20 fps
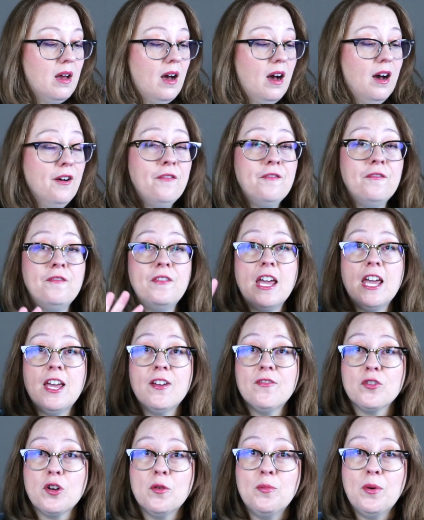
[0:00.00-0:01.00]
A
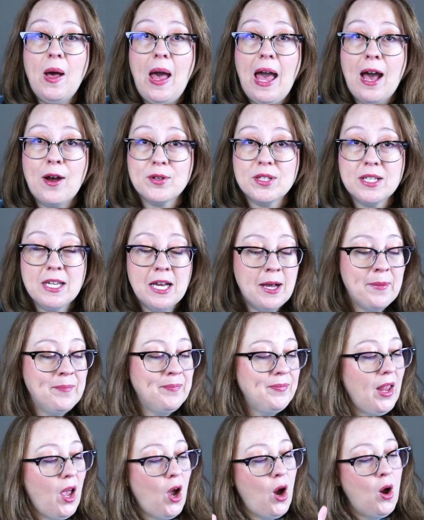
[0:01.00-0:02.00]
favorable
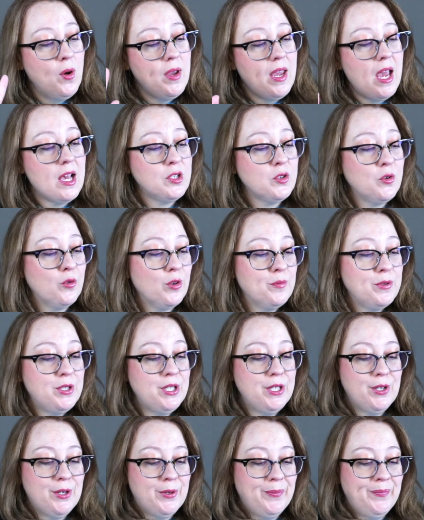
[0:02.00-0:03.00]
outcome. Oh yes, group
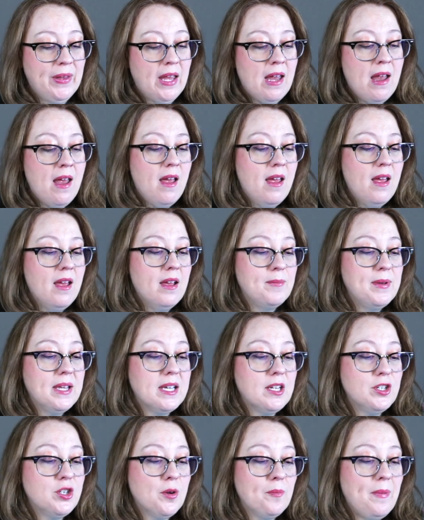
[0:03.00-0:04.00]
two
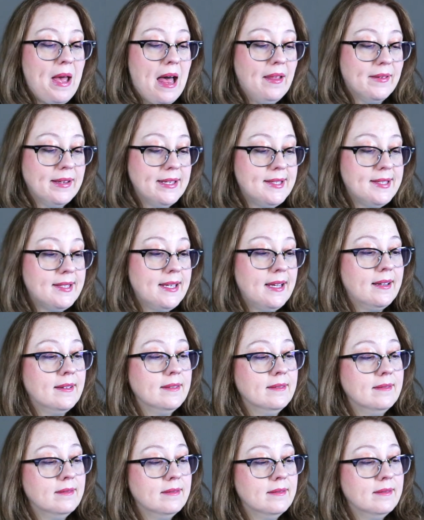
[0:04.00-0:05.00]
because you're
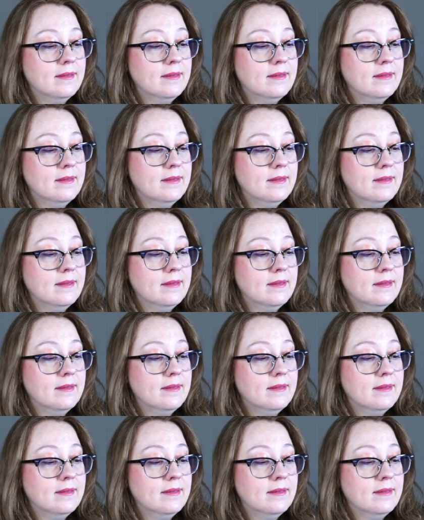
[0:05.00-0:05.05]
balancing.